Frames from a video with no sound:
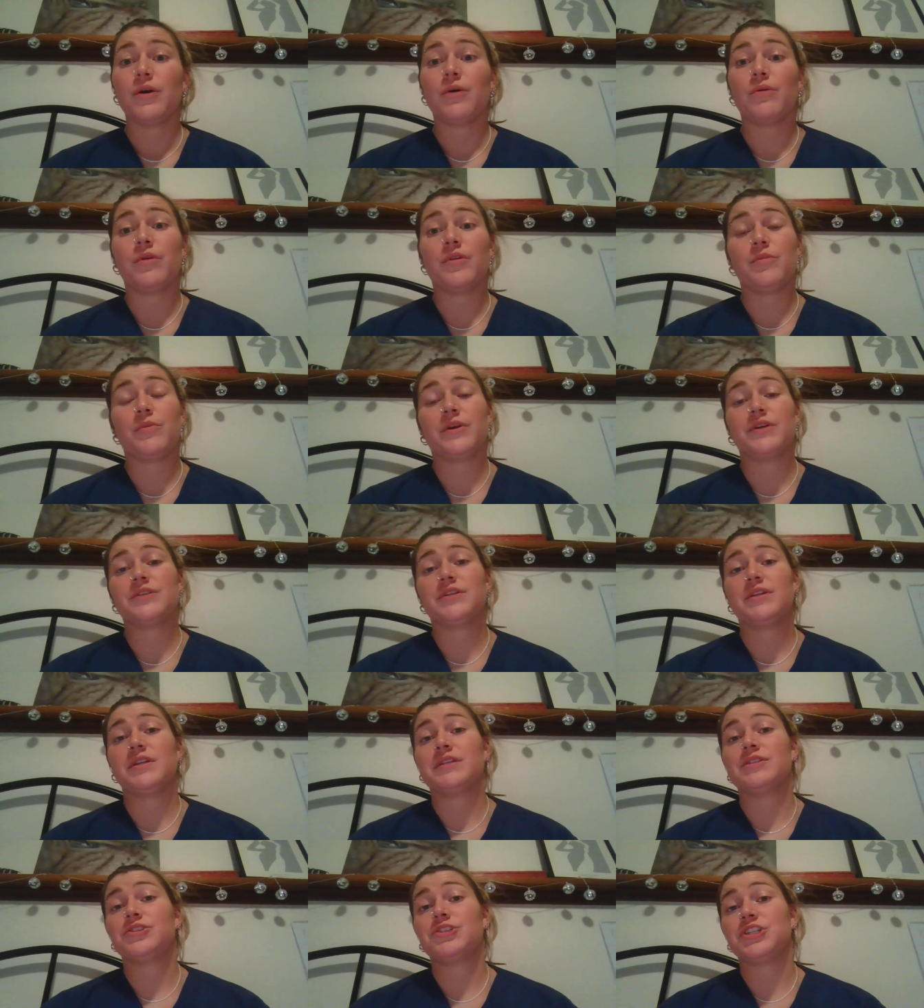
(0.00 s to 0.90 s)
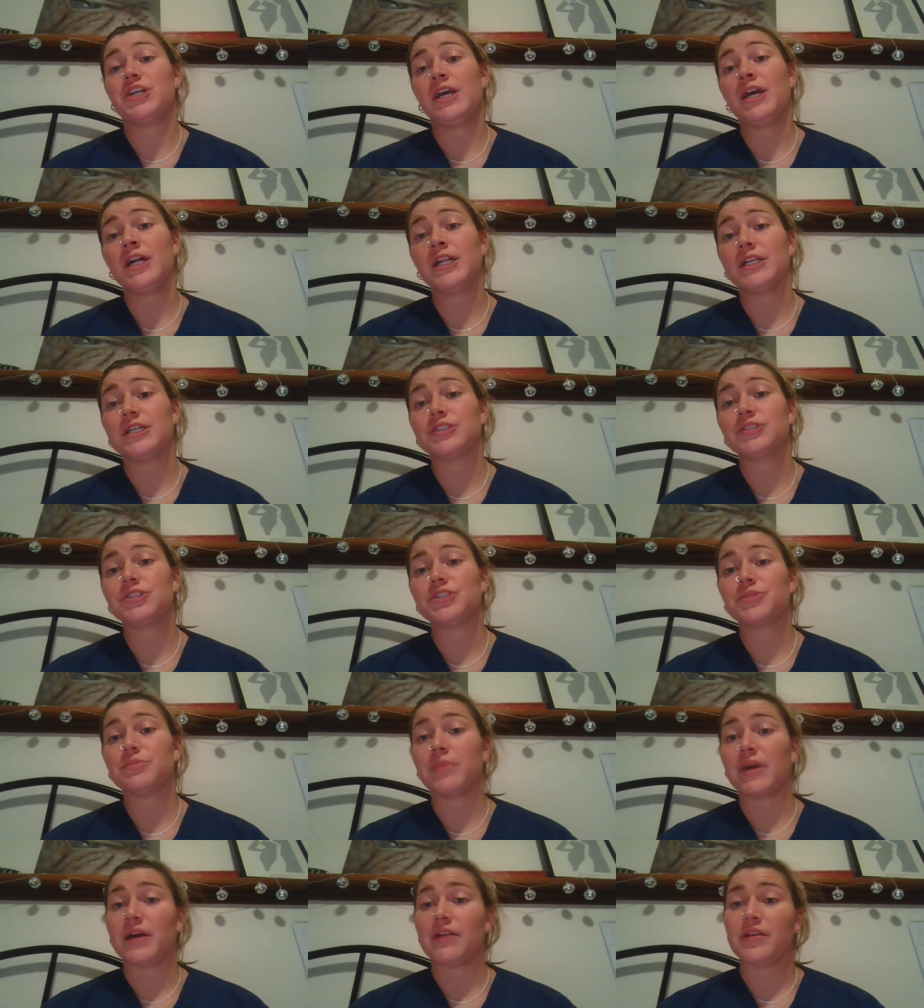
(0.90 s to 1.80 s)
When the person is challenged
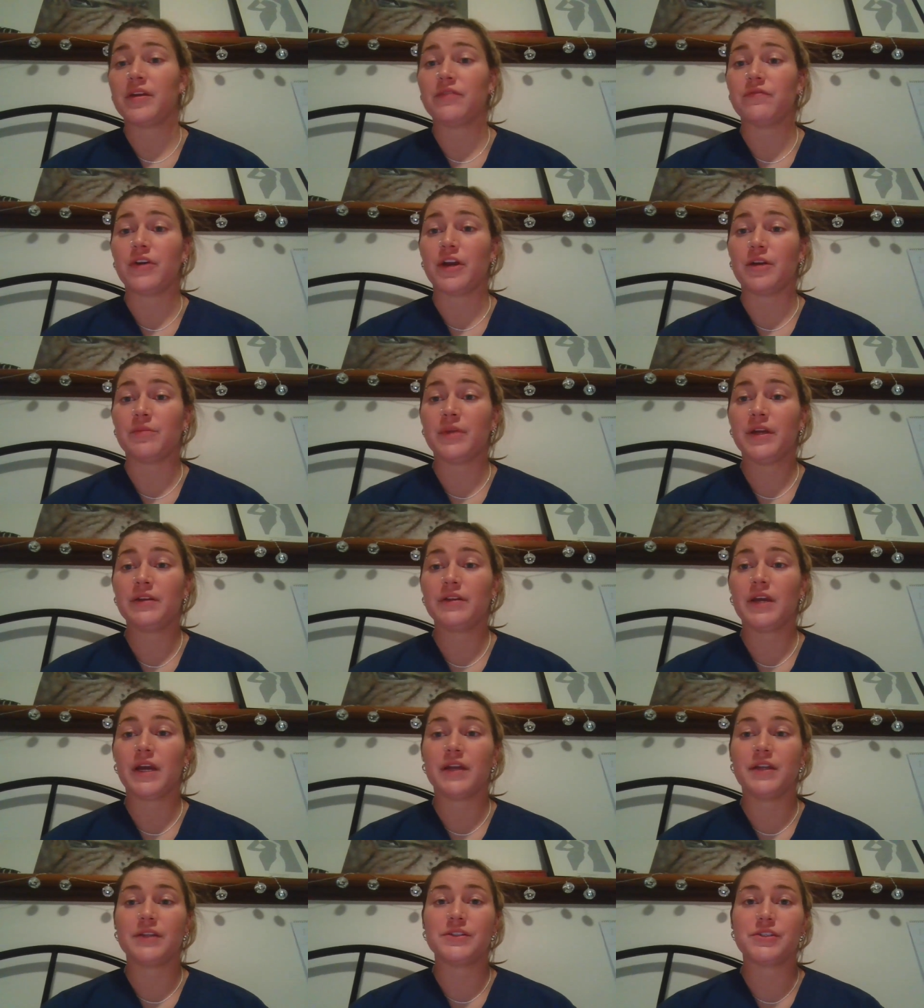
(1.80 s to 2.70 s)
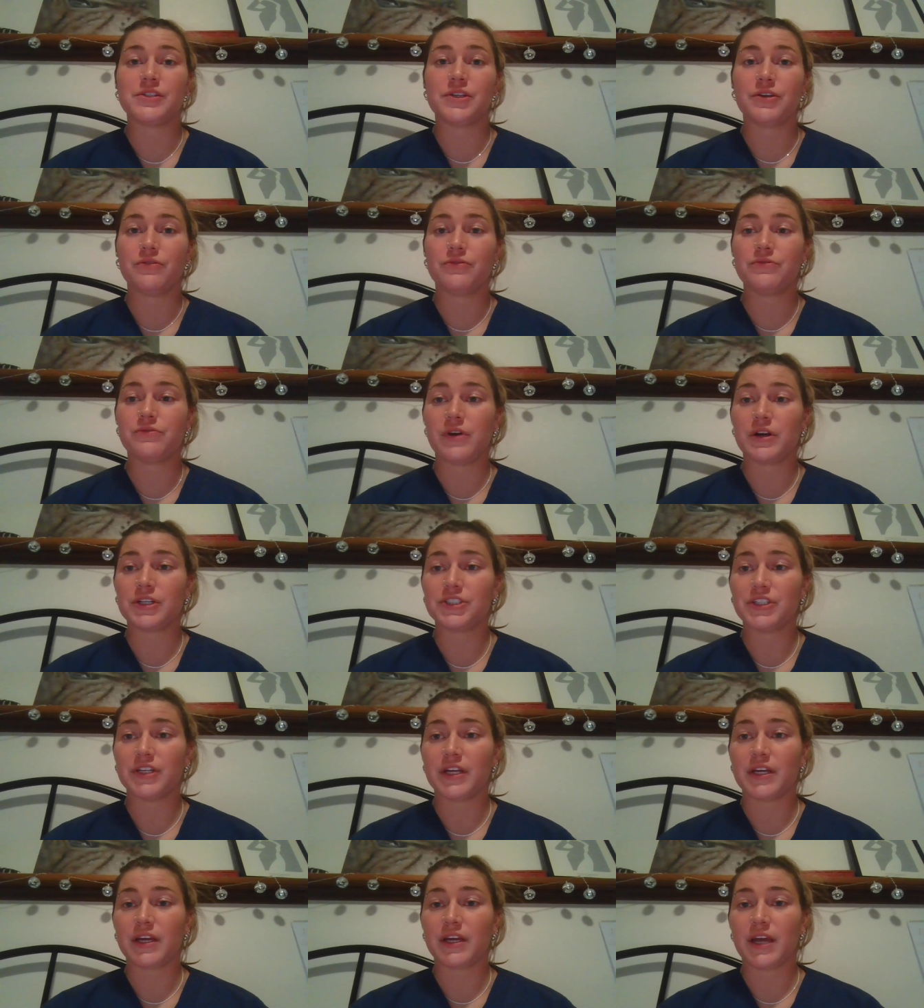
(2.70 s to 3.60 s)
by the environment and is still
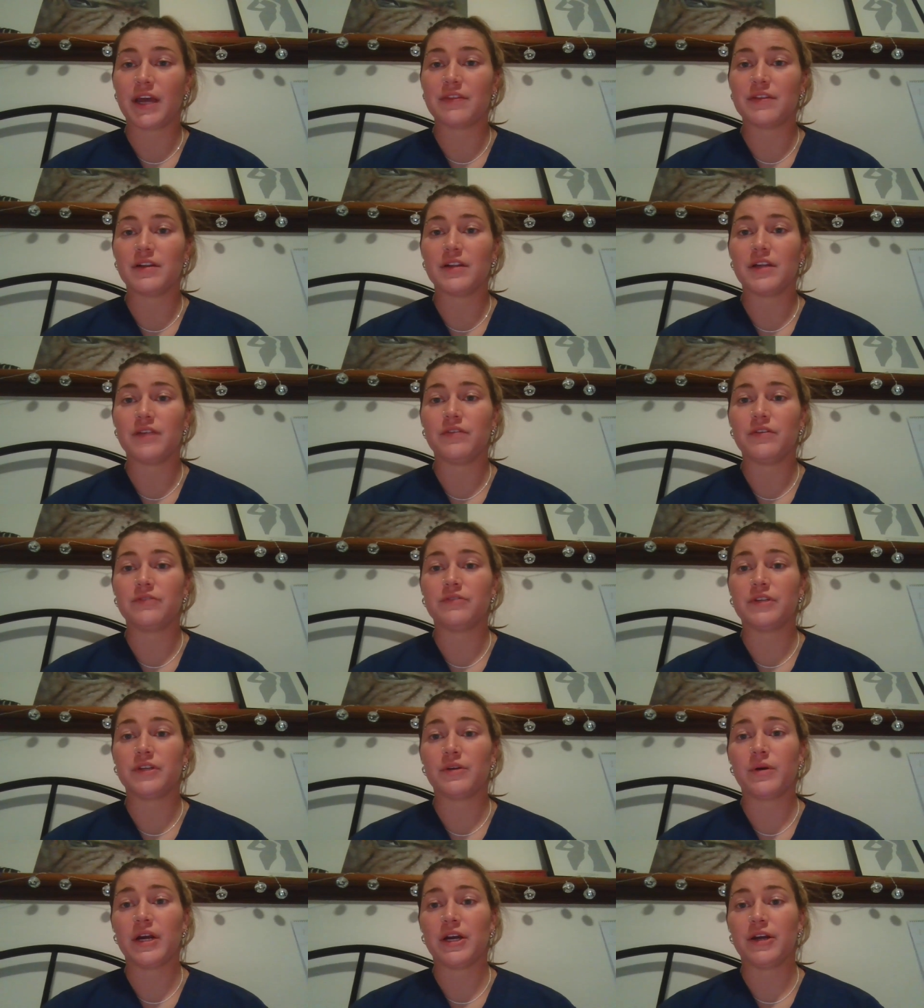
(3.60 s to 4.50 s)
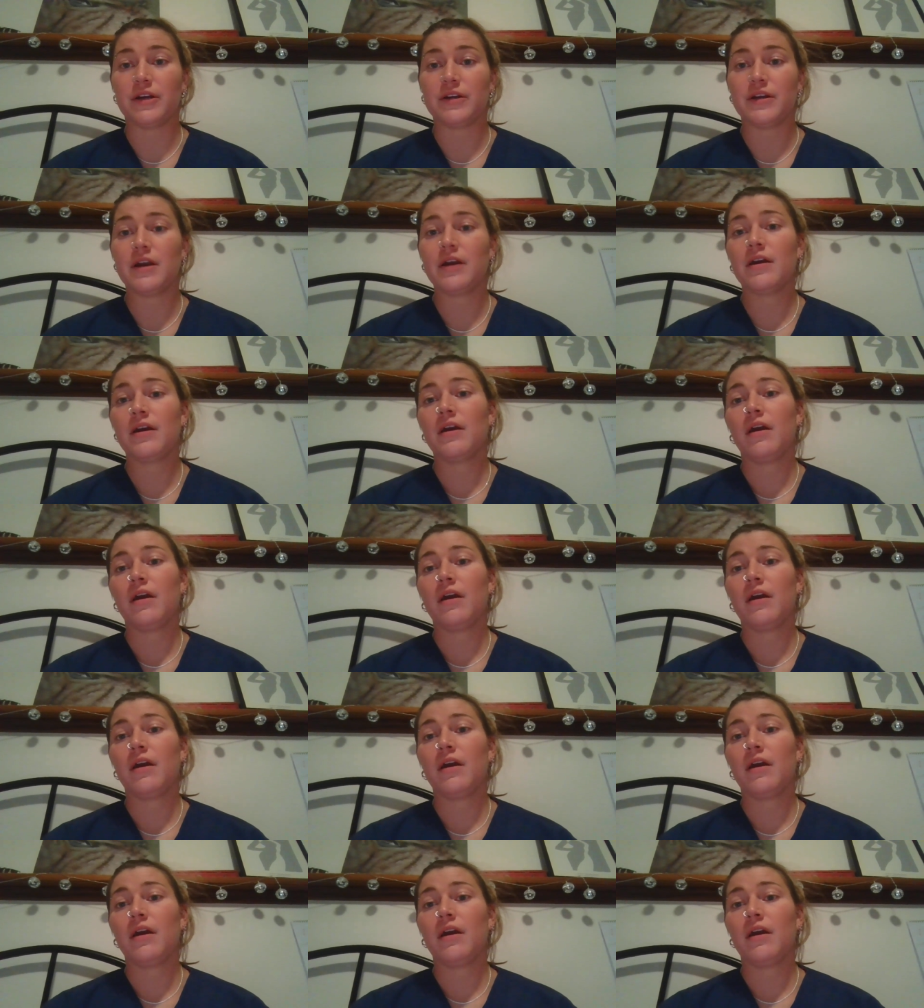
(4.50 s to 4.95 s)
functioning at the level required,